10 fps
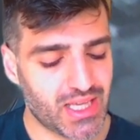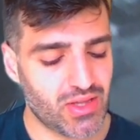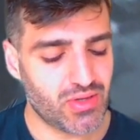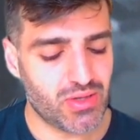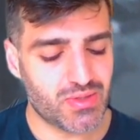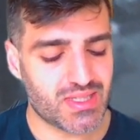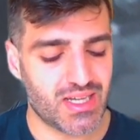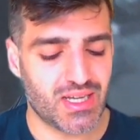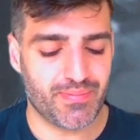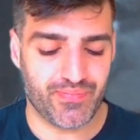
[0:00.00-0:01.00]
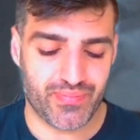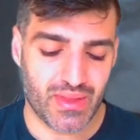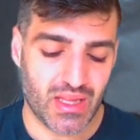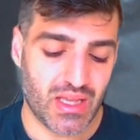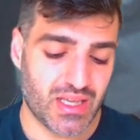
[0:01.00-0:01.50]
know, he's
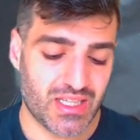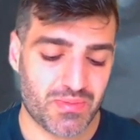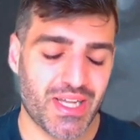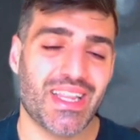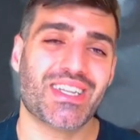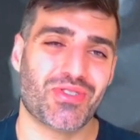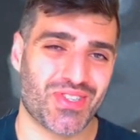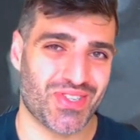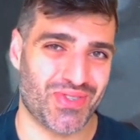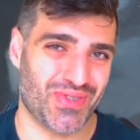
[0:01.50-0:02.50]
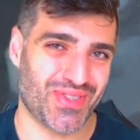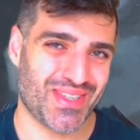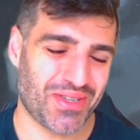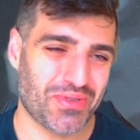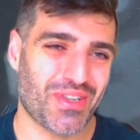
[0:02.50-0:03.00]
playing Exo Sisters,
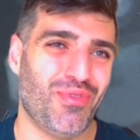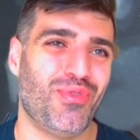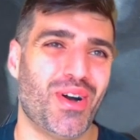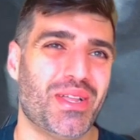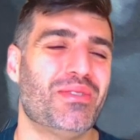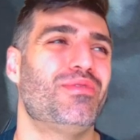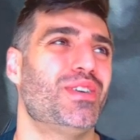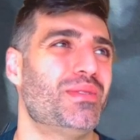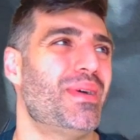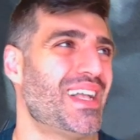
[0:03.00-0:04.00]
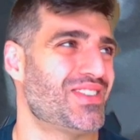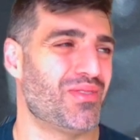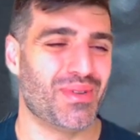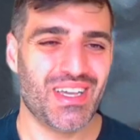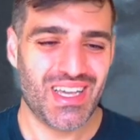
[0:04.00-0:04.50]
so it was a fun
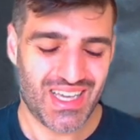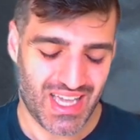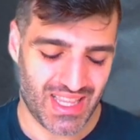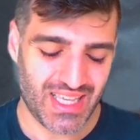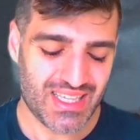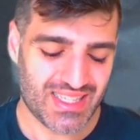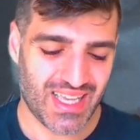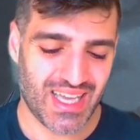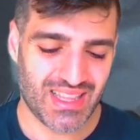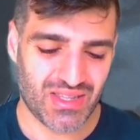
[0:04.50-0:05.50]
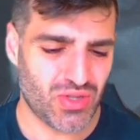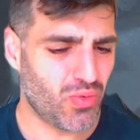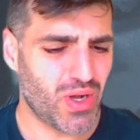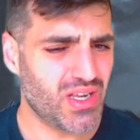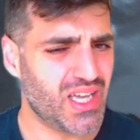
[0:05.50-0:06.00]
matchup. And he said, you know
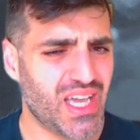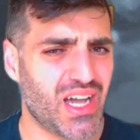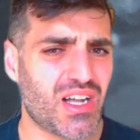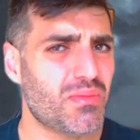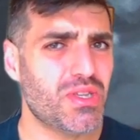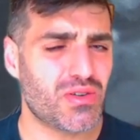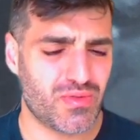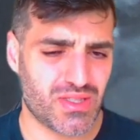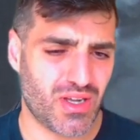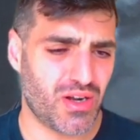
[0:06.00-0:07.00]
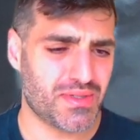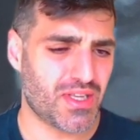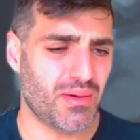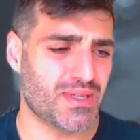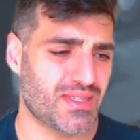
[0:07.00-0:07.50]
what, hey, how come you don't run
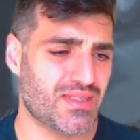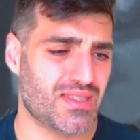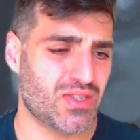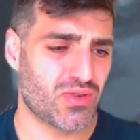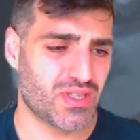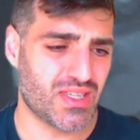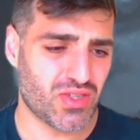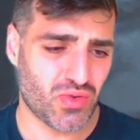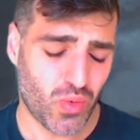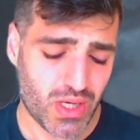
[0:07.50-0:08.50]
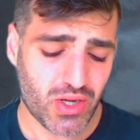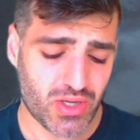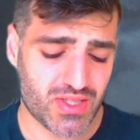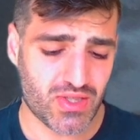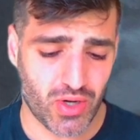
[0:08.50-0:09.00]
Aratamas? It's your essential
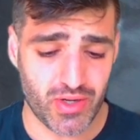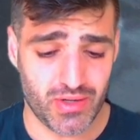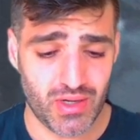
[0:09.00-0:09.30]
1-card starter.